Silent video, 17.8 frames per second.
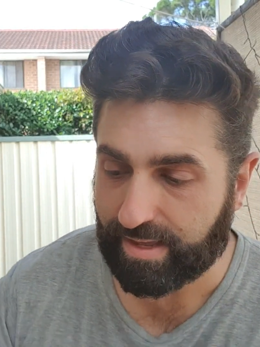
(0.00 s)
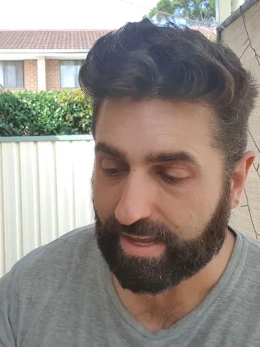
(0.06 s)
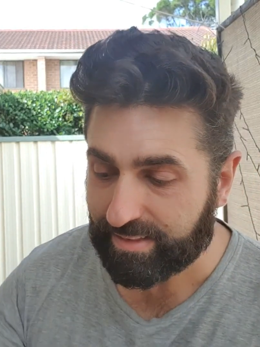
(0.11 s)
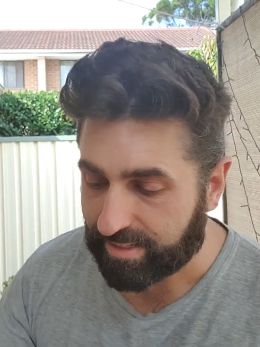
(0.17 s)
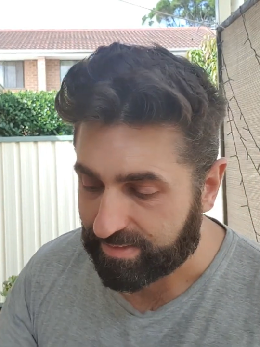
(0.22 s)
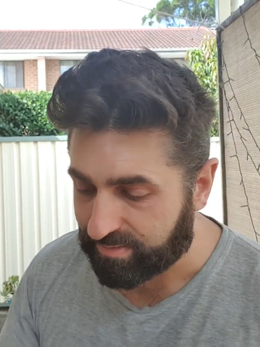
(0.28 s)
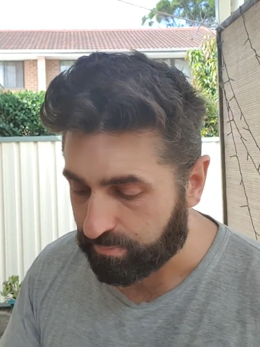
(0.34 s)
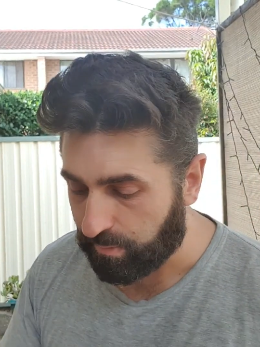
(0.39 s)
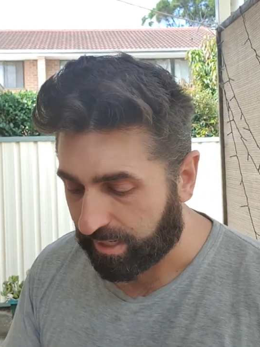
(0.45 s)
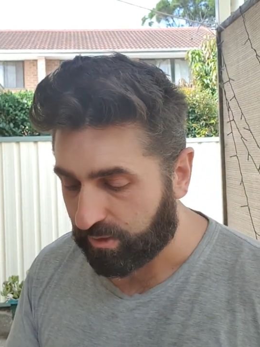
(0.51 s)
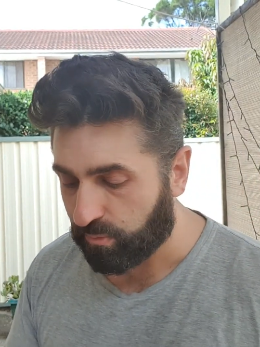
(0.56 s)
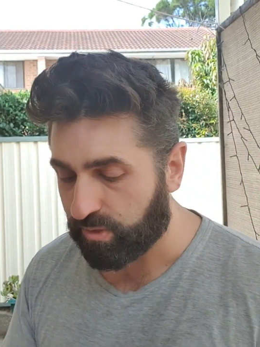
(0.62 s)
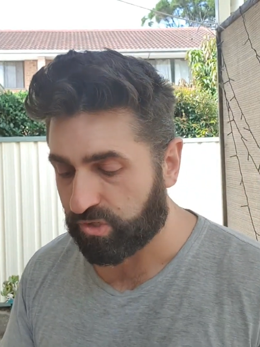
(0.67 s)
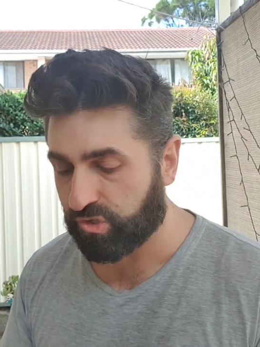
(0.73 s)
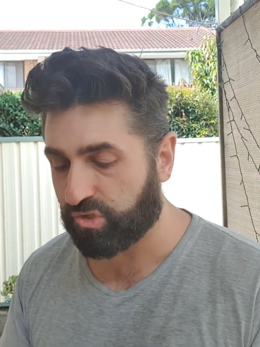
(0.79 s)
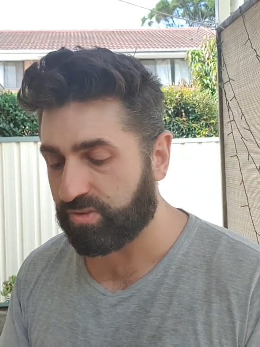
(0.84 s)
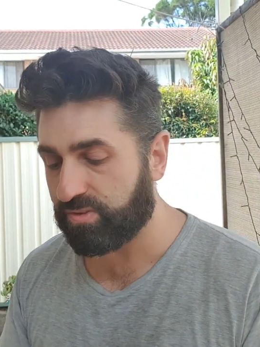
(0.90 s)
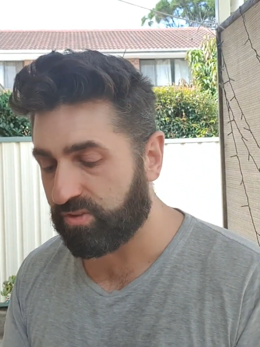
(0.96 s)
And that's my
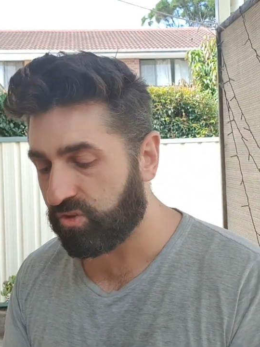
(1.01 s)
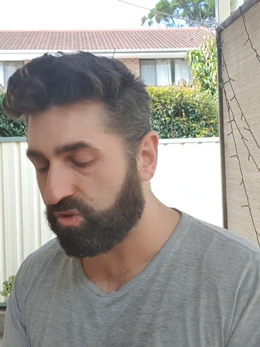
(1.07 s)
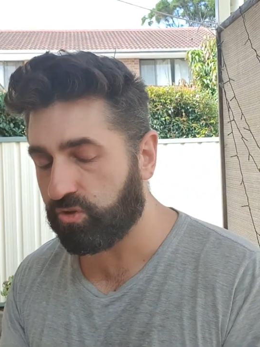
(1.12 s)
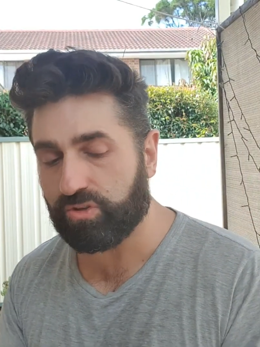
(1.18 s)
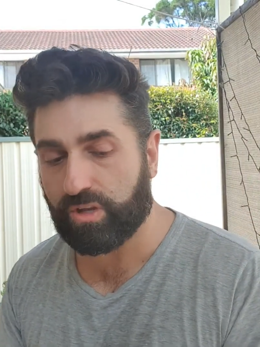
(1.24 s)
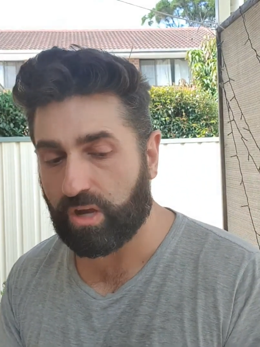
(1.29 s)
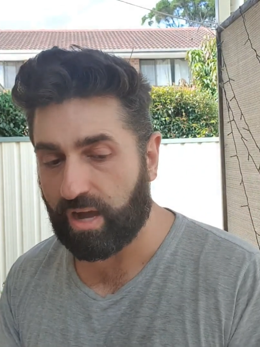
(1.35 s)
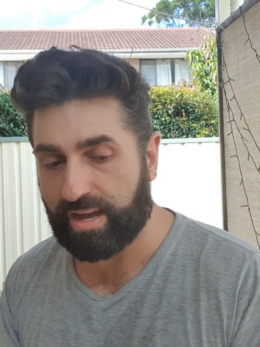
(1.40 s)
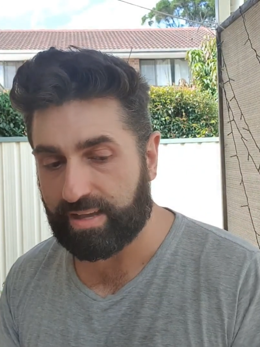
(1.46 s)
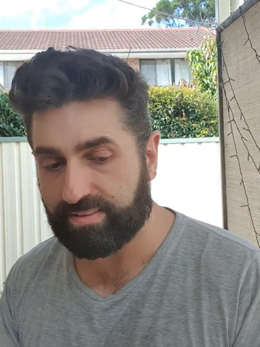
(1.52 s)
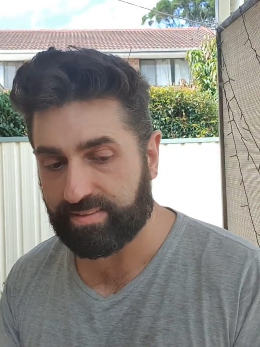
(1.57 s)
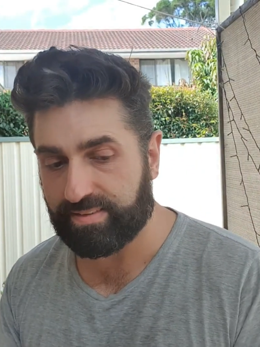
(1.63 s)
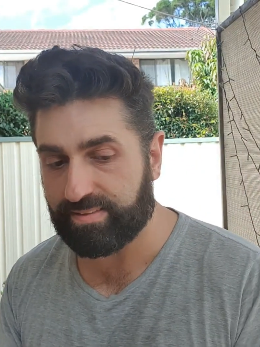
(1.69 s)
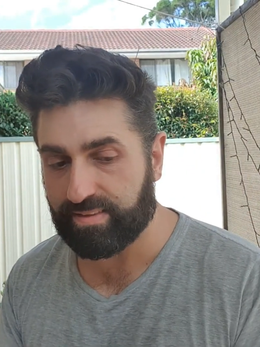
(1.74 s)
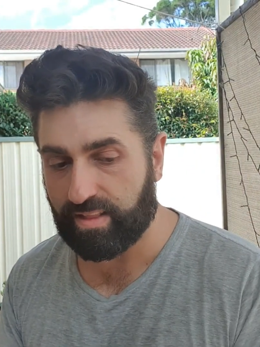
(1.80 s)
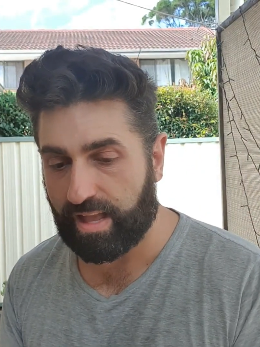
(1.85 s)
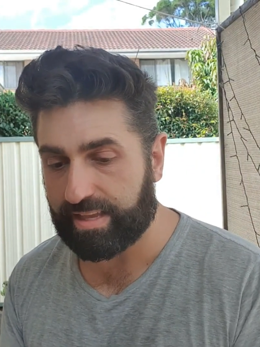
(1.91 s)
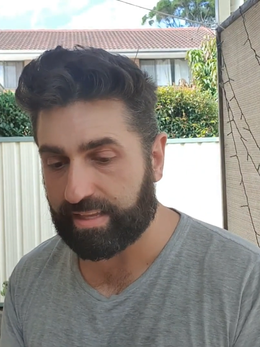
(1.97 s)
question to you guys
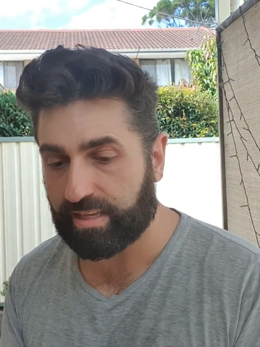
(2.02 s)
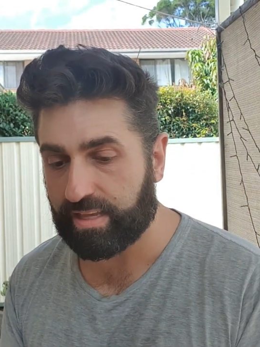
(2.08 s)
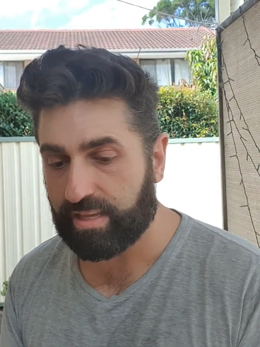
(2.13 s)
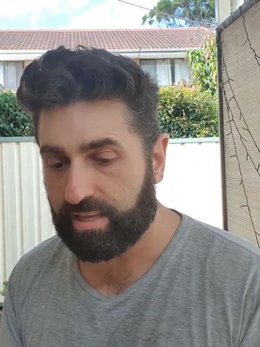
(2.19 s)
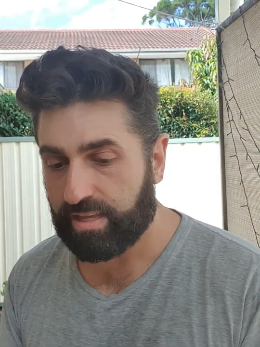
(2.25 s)
is like,